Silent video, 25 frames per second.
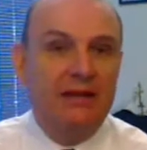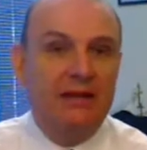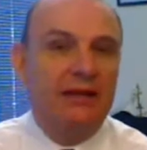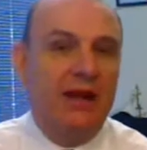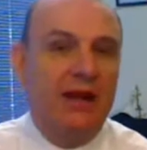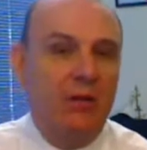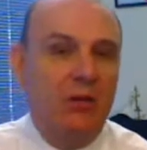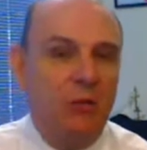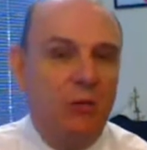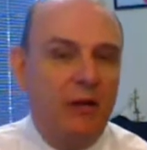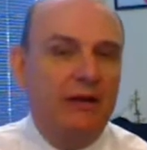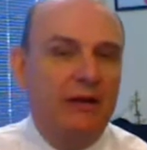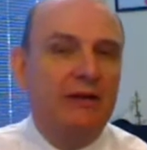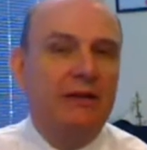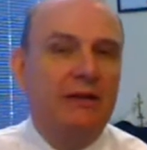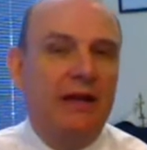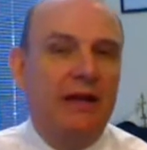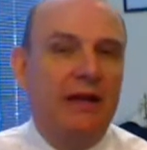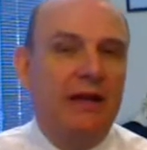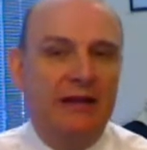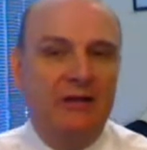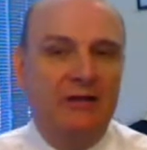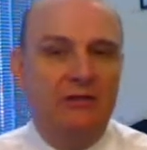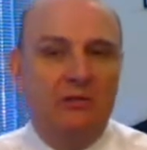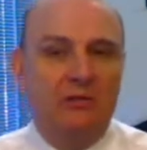Now when
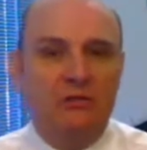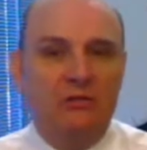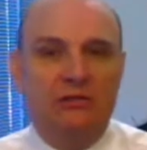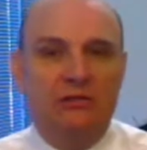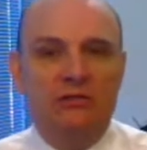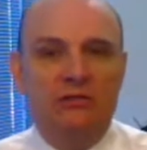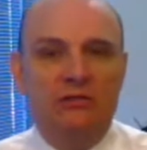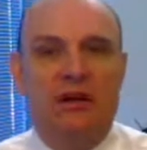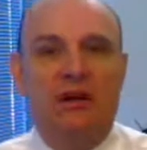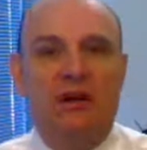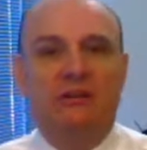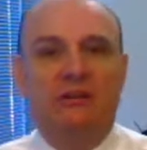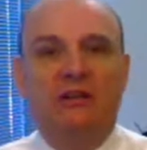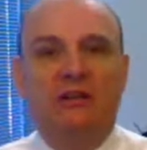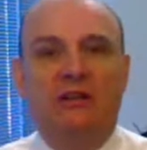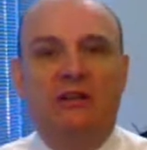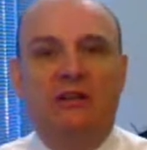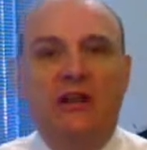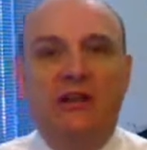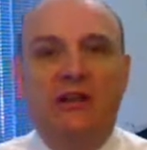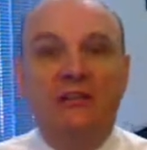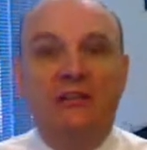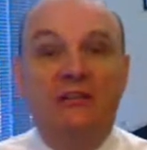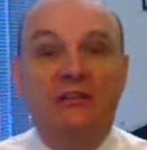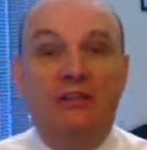landlords are
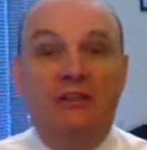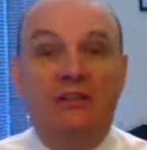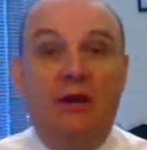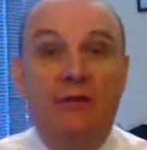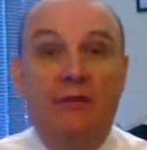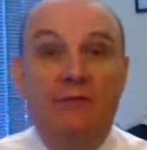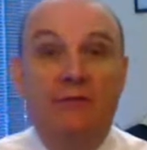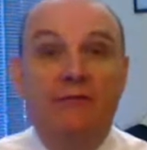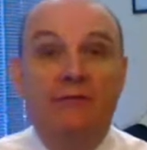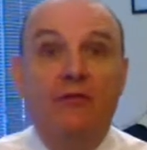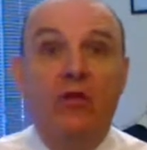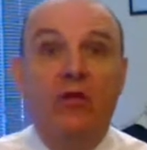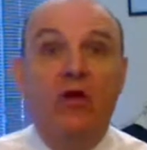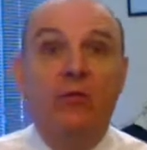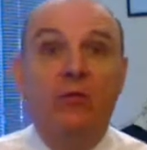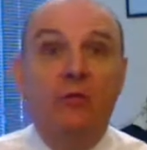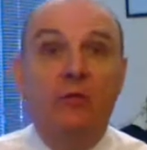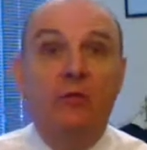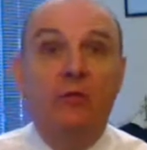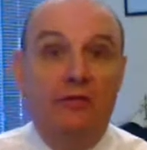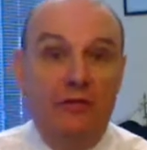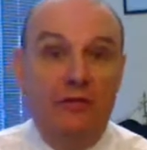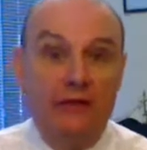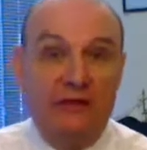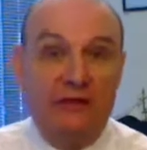selecting a form
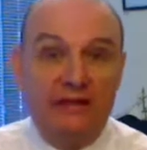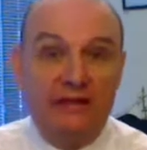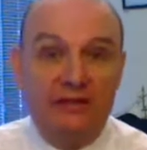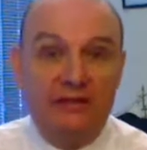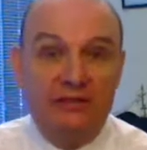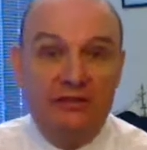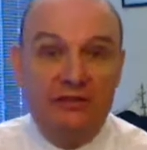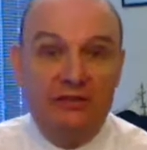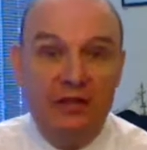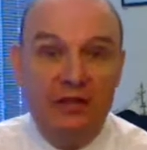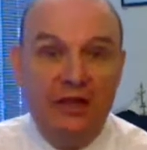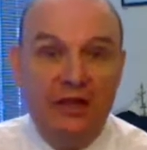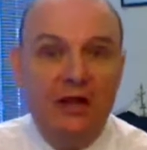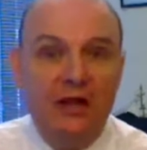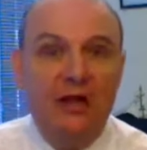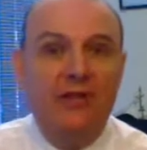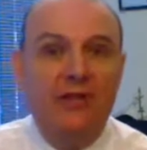of lease,